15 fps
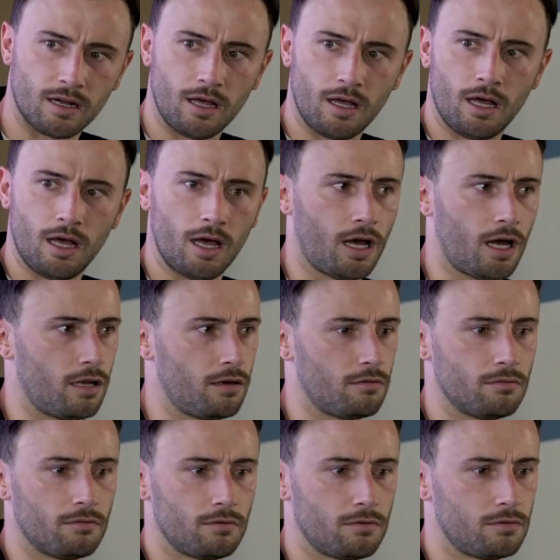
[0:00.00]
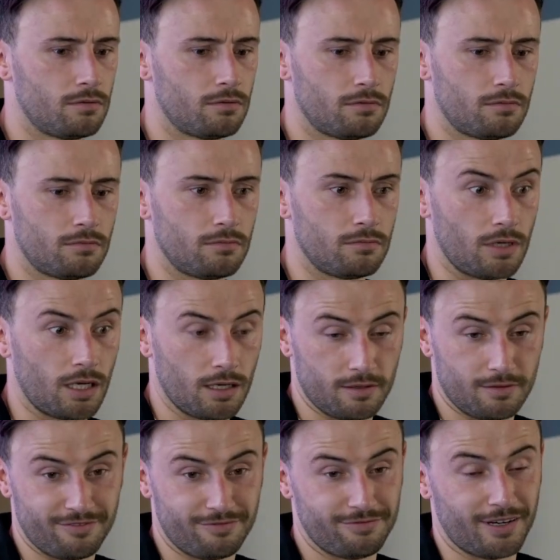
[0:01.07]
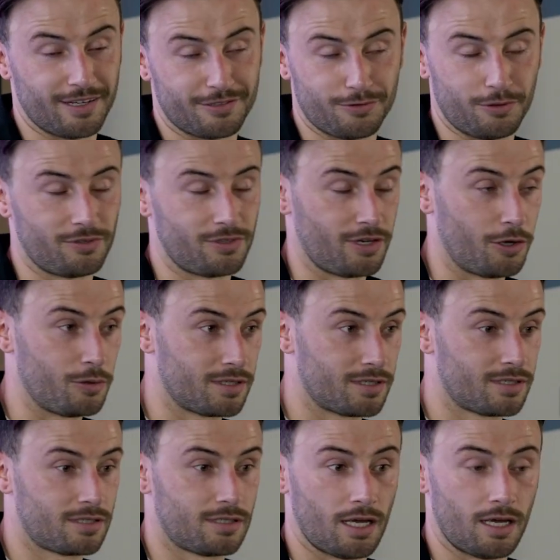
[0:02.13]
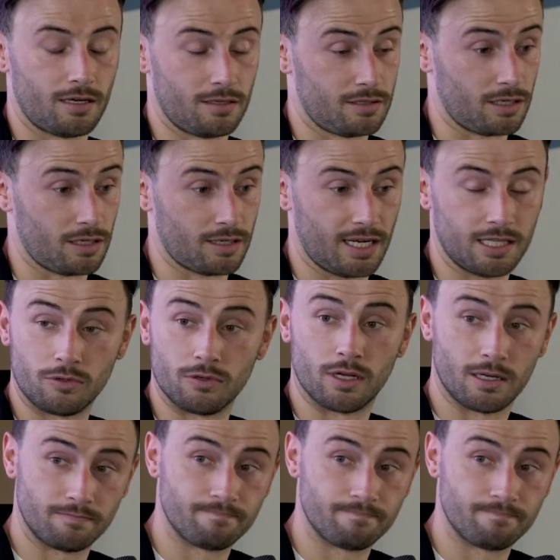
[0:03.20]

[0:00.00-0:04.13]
Mm-hmm. And yeah, fast forward to now, it's incredible, yeah.